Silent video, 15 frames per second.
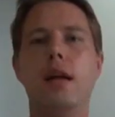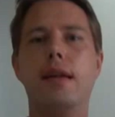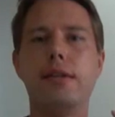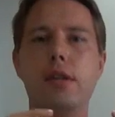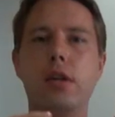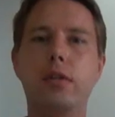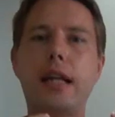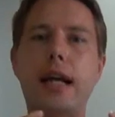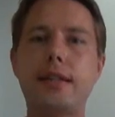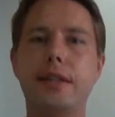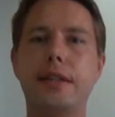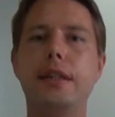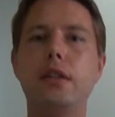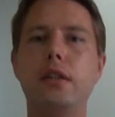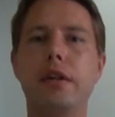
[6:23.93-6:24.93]
So
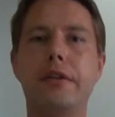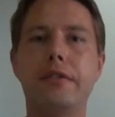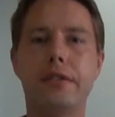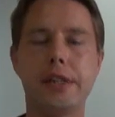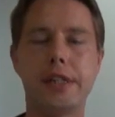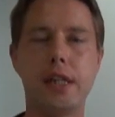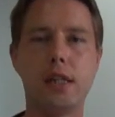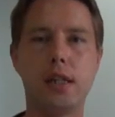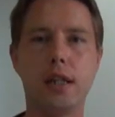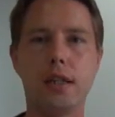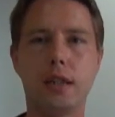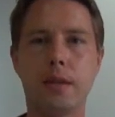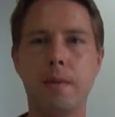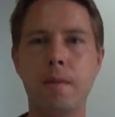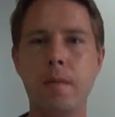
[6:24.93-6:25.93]
that's insulin
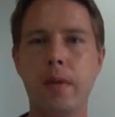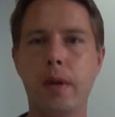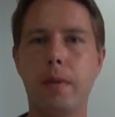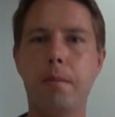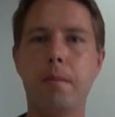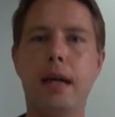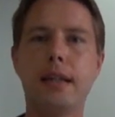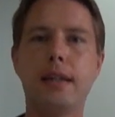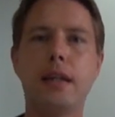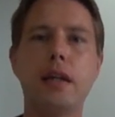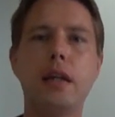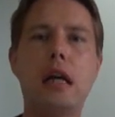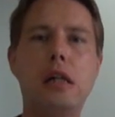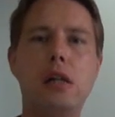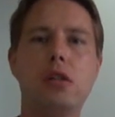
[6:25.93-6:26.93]
resistance. But
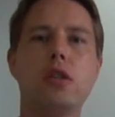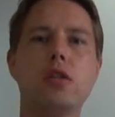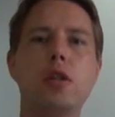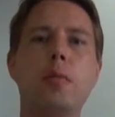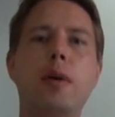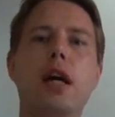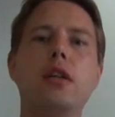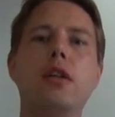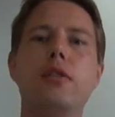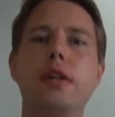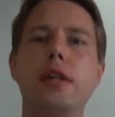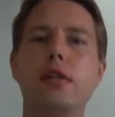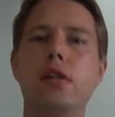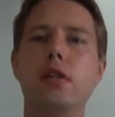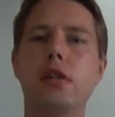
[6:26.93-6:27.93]
there are also some other
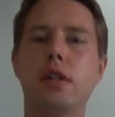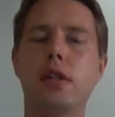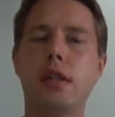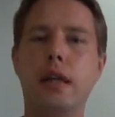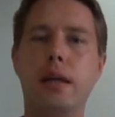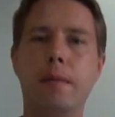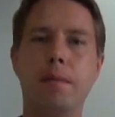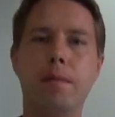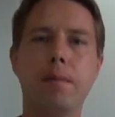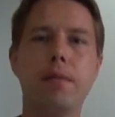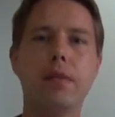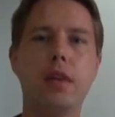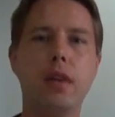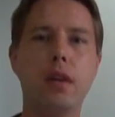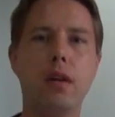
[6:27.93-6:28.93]
reasons
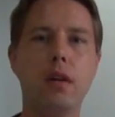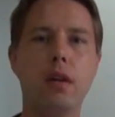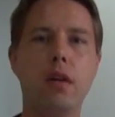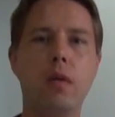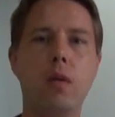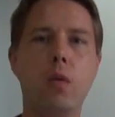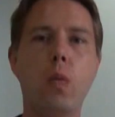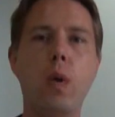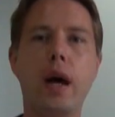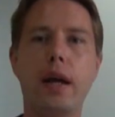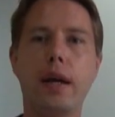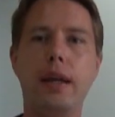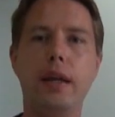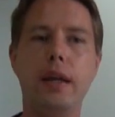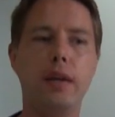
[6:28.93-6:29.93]

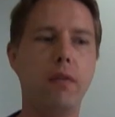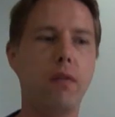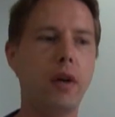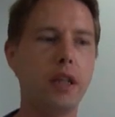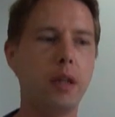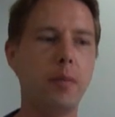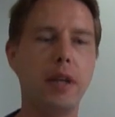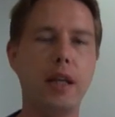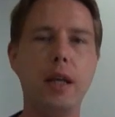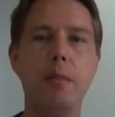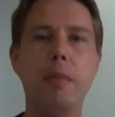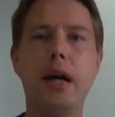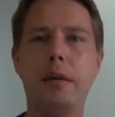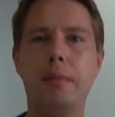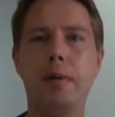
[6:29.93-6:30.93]
why vitamin D
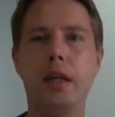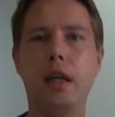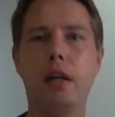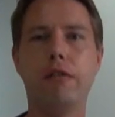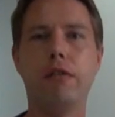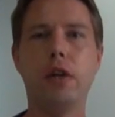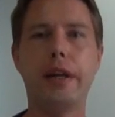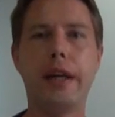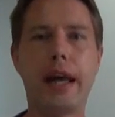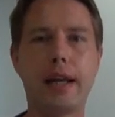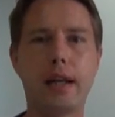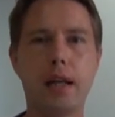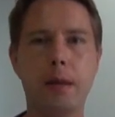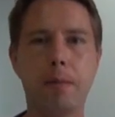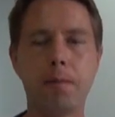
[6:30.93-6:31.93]
might be helpful in
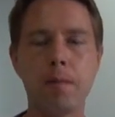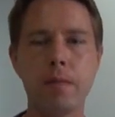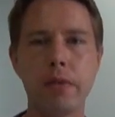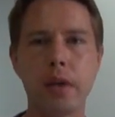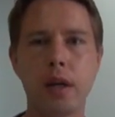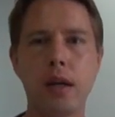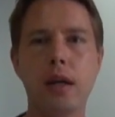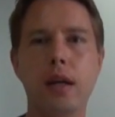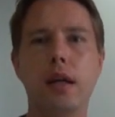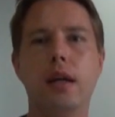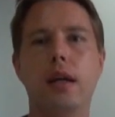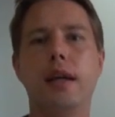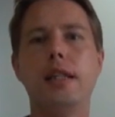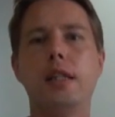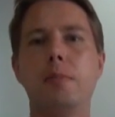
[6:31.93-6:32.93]
acne.
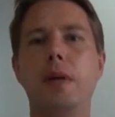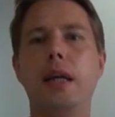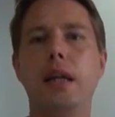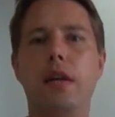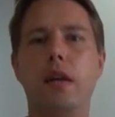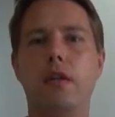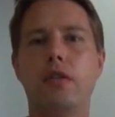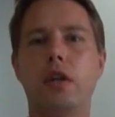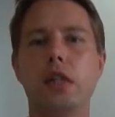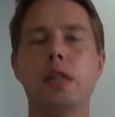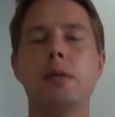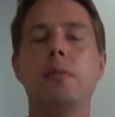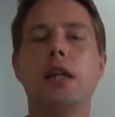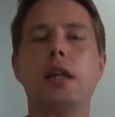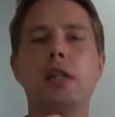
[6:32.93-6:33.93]
For
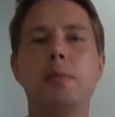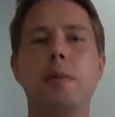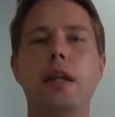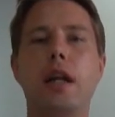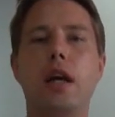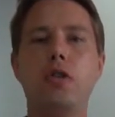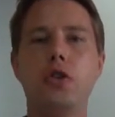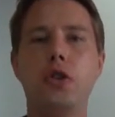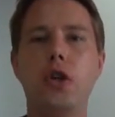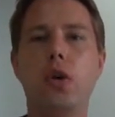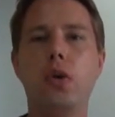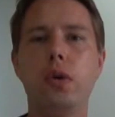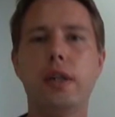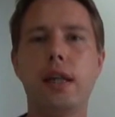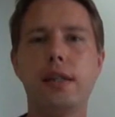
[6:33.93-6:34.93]
example, it's been now
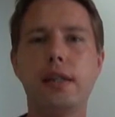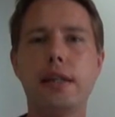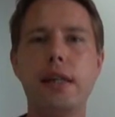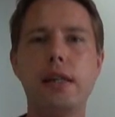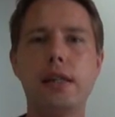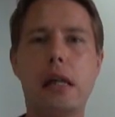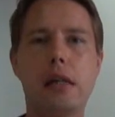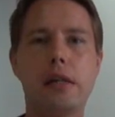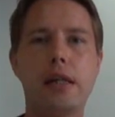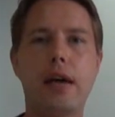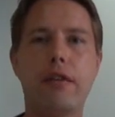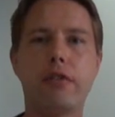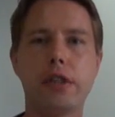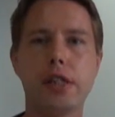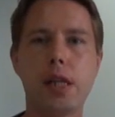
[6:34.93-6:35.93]
shown that skin cells
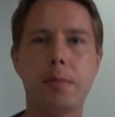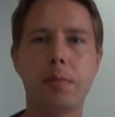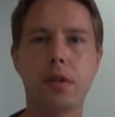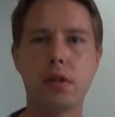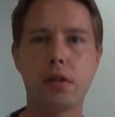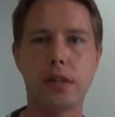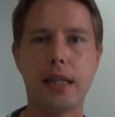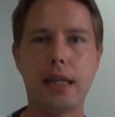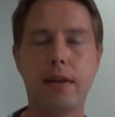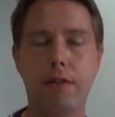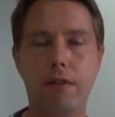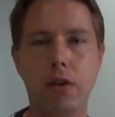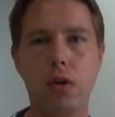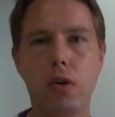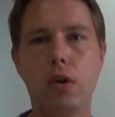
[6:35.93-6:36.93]
have receptors
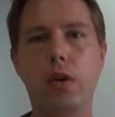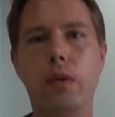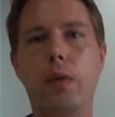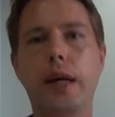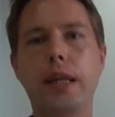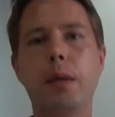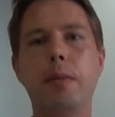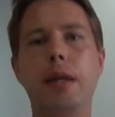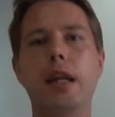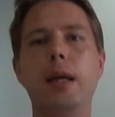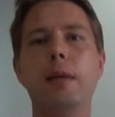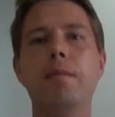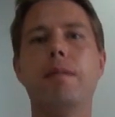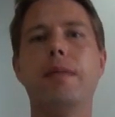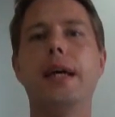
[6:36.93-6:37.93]
for vitamin
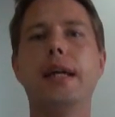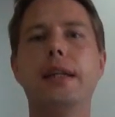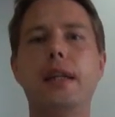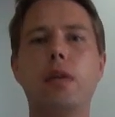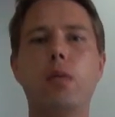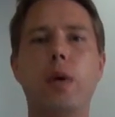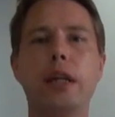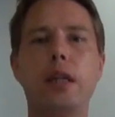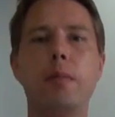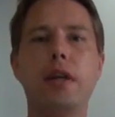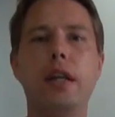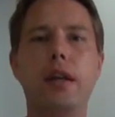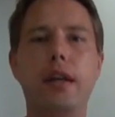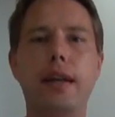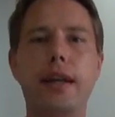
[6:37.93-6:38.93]
D, and that
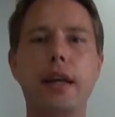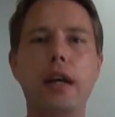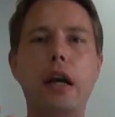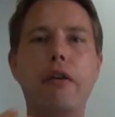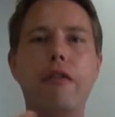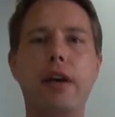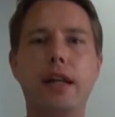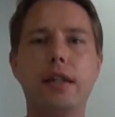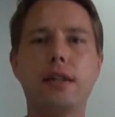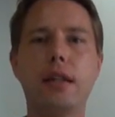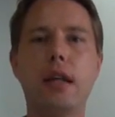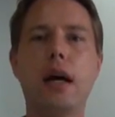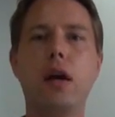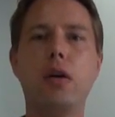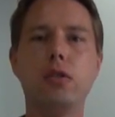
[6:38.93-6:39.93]
vitamin D
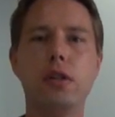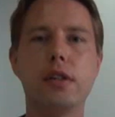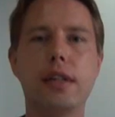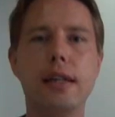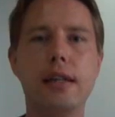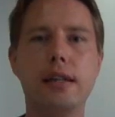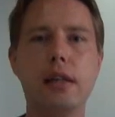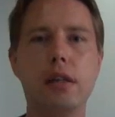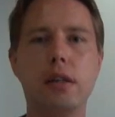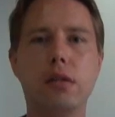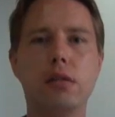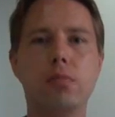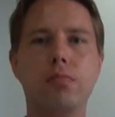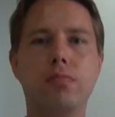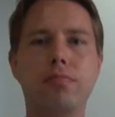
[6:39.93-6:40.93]
affects how the skin
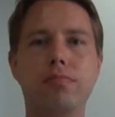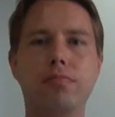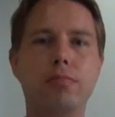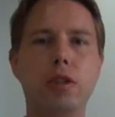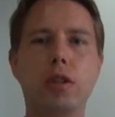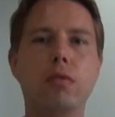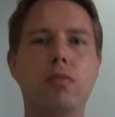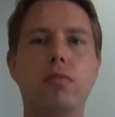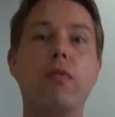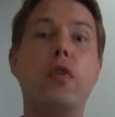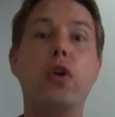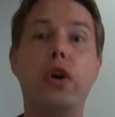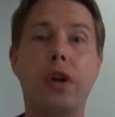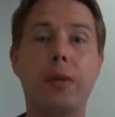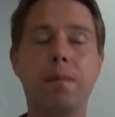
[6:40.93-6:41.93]
cells
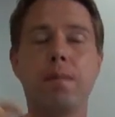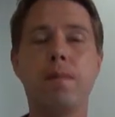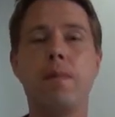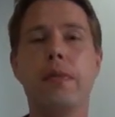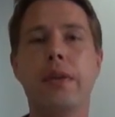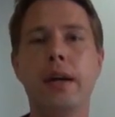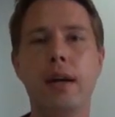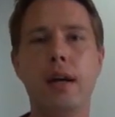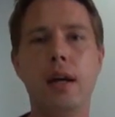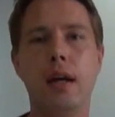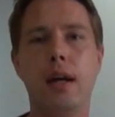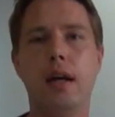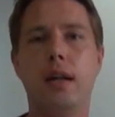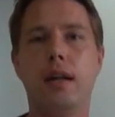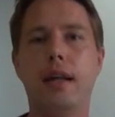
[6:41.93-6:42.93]
work.
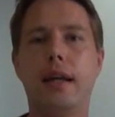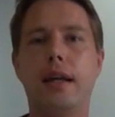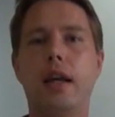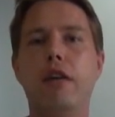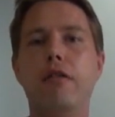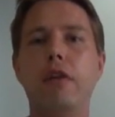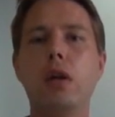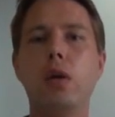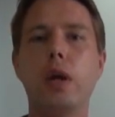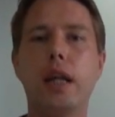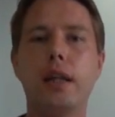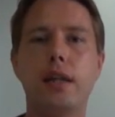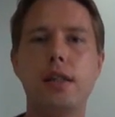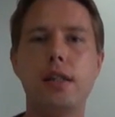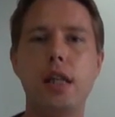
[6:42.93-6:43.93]
Like if you look
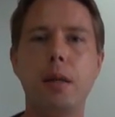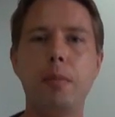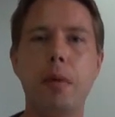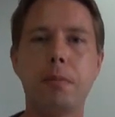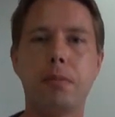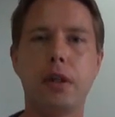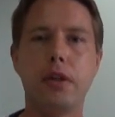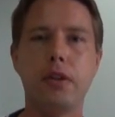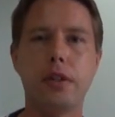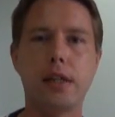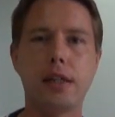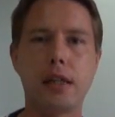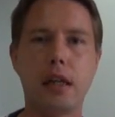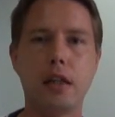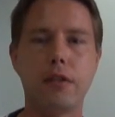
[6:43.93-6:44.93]
at the sebum
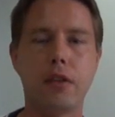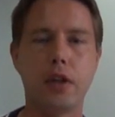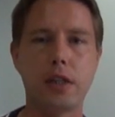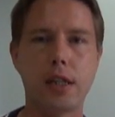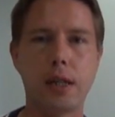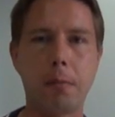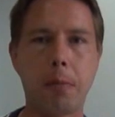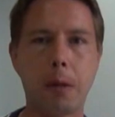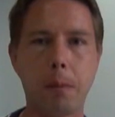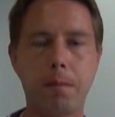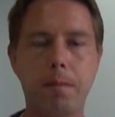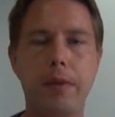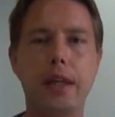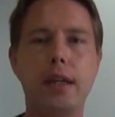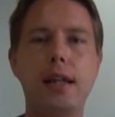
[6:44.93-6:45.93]
producing cells, for example,
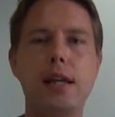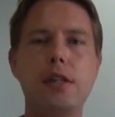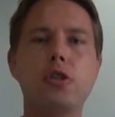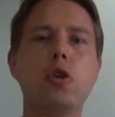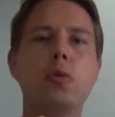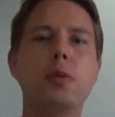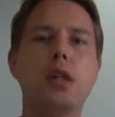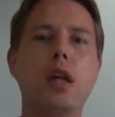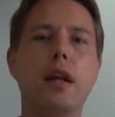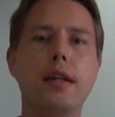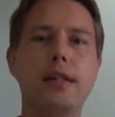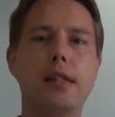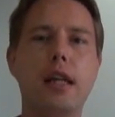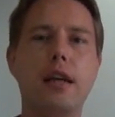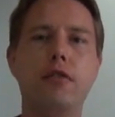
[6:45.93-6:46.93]
in test tube
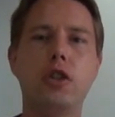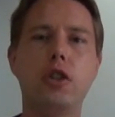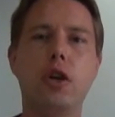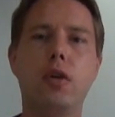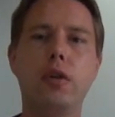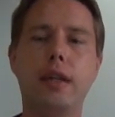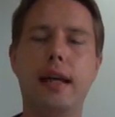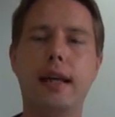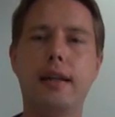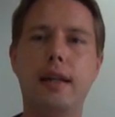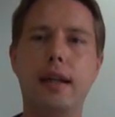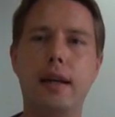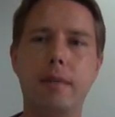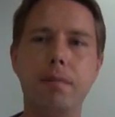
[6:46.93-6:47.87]
studies they've shown that